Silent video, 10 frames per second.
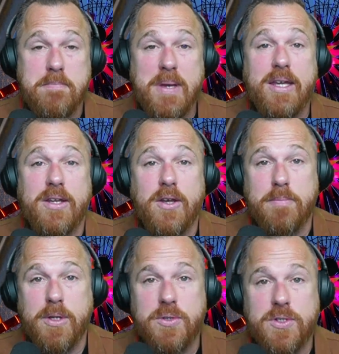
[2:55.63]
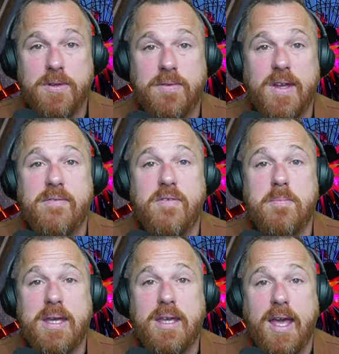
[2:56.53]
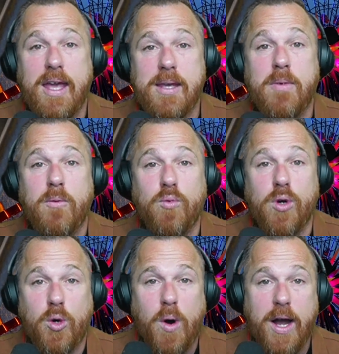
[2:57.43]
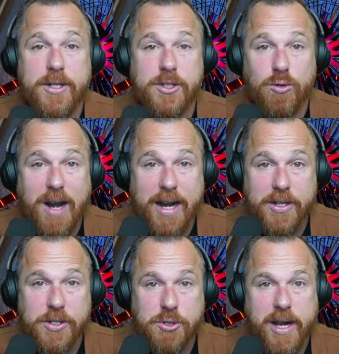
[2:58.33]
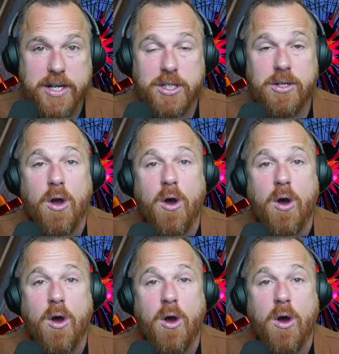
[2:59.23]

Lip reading: being abusive if it became required to ride an attraction